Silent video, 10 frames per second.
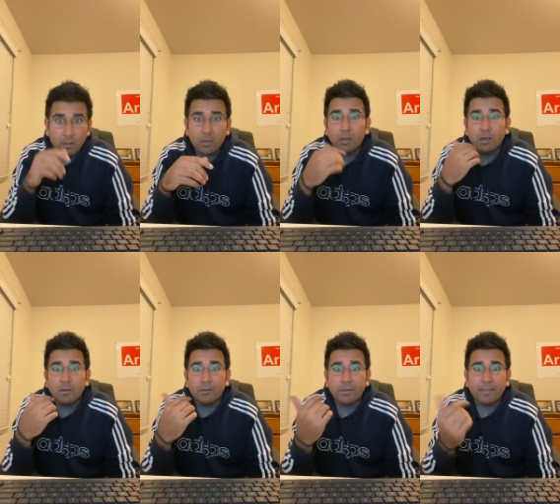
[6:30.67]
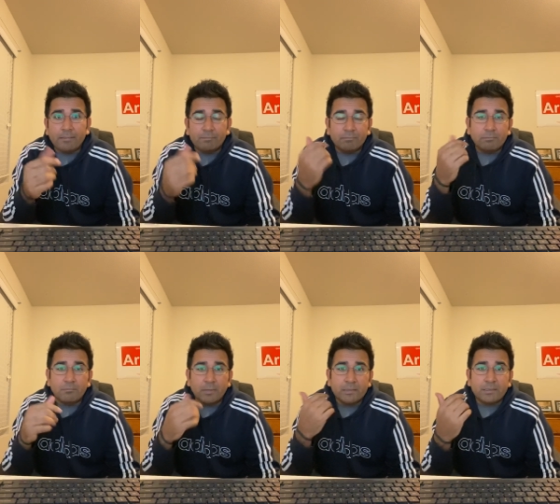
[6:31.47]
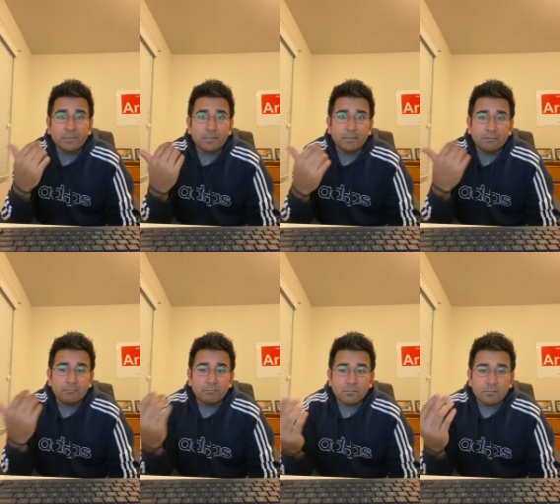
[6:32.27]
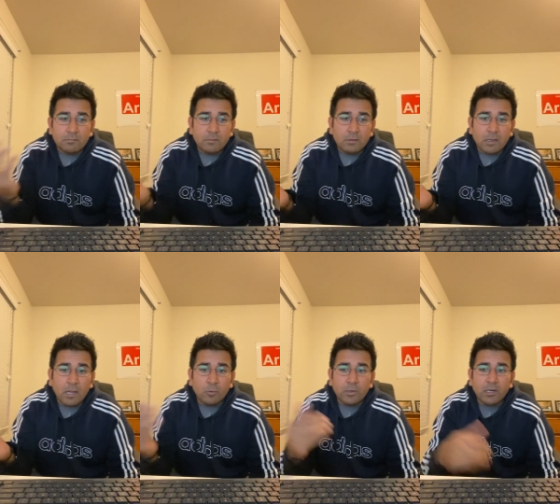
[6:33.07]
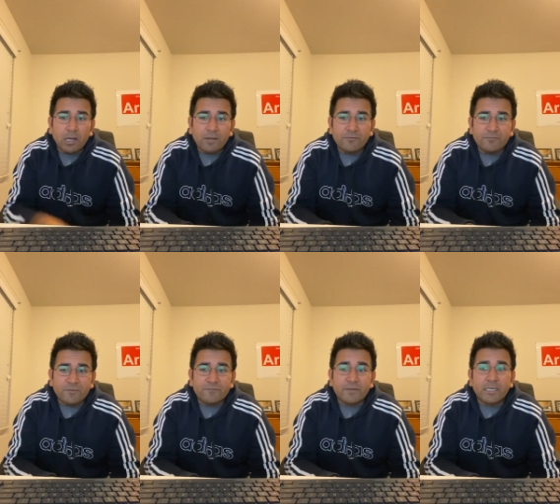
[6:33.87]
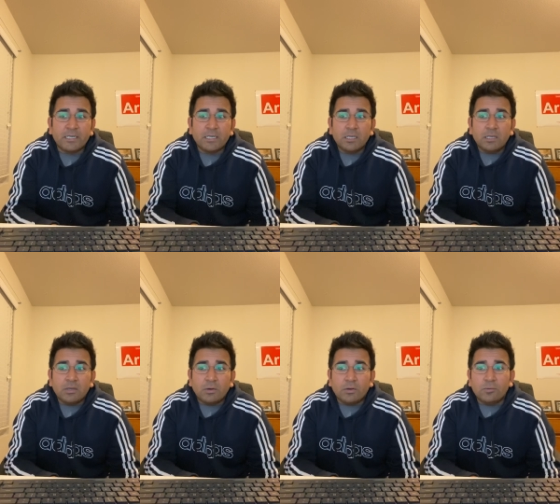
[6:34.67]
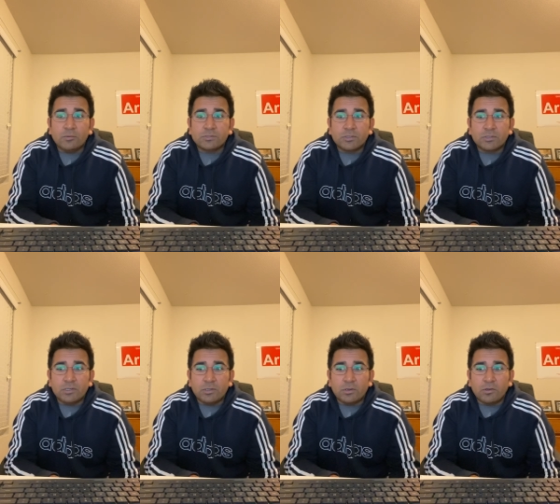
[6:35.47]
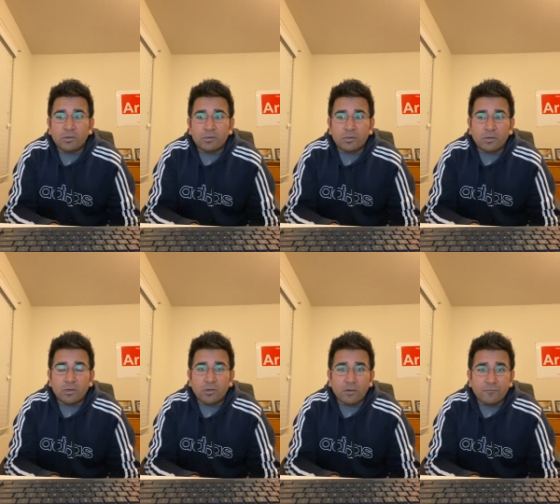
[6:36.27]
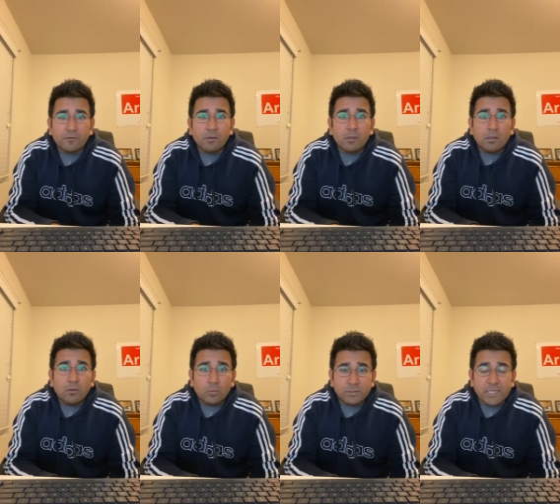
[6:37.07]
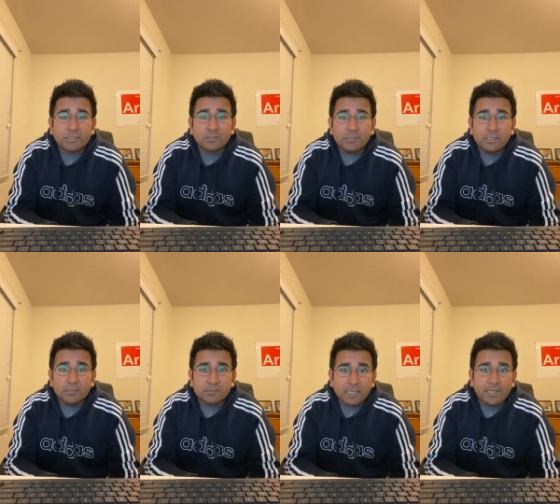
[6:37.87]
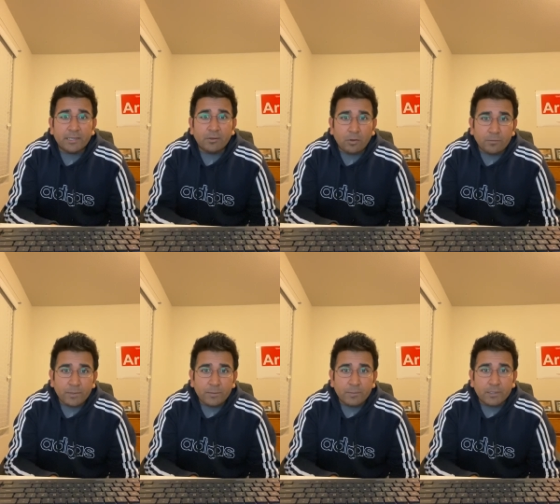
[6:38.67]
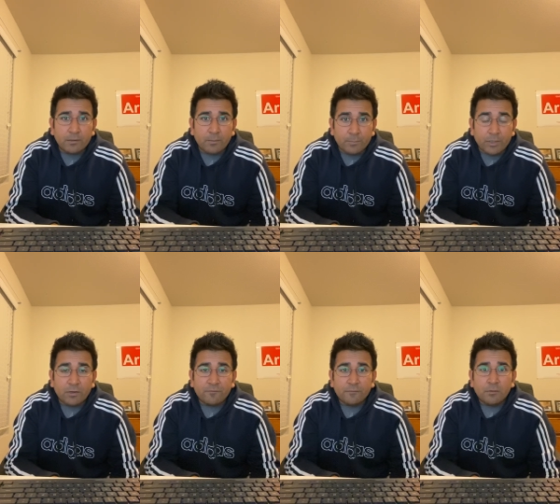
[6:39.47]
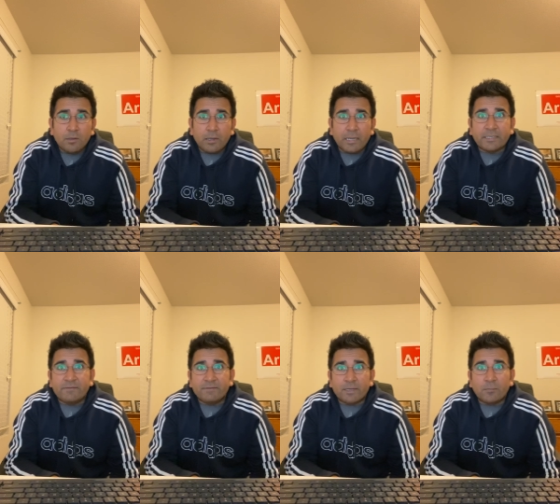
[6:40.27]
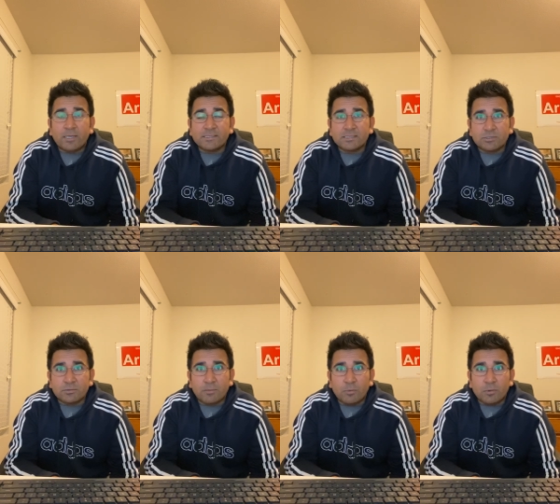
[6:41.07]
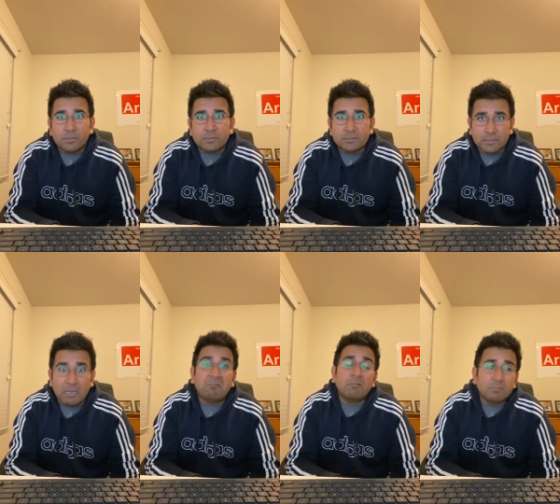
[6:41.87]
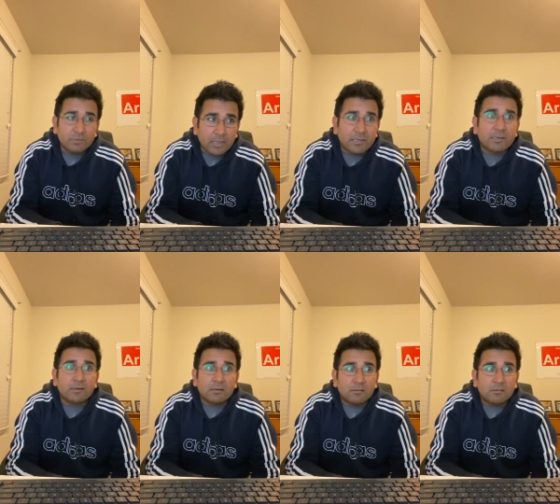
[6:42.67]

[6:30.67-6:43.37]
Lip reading: in the outer half of the field, or who's on the long on or long off, was actually standing on mid off and giving advices to the bowlers. Now, granted,